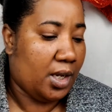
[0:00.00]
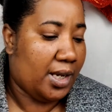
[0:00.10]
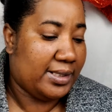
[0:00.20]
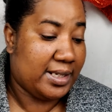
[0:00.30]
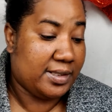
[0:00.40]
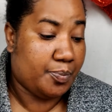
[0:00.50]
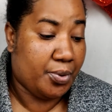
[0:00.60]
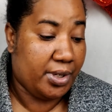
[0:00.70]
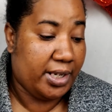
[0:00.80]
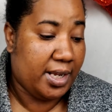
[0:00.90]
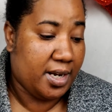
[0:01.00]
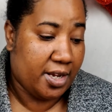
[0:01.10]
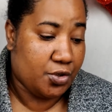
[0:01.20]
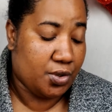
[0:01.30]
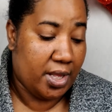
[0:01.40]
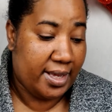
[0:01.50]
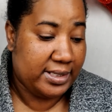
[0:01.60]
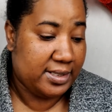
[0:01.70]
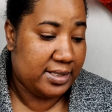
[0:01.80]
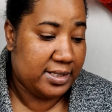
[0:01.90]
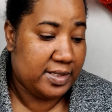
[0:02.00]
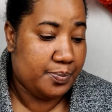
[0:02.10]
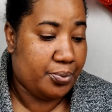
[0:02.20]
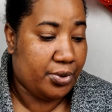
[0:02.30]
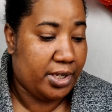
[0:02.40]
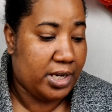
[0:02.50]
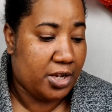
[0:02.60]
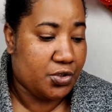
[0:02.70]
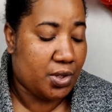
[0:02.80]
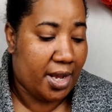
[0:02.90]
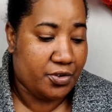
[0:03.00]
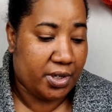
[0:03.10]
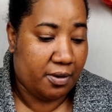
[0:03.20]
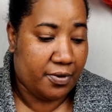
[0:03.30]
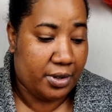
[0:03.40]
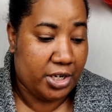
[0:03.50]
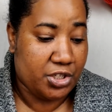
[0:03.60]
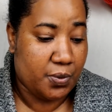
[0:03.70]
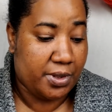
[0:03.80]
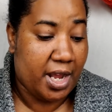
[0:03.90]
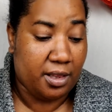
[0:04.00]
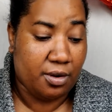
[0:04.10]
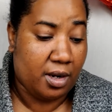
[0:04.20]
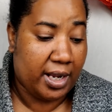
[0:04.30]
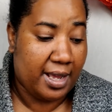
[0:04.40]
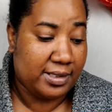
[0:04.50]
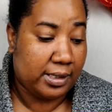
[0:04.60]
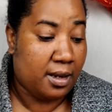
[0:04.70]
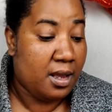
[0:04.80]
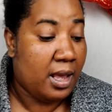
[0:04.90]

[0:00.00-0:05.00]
It says, Pretty and Natural. Essence's Pretty Natural Hydrating Foundation with hyaluronic acid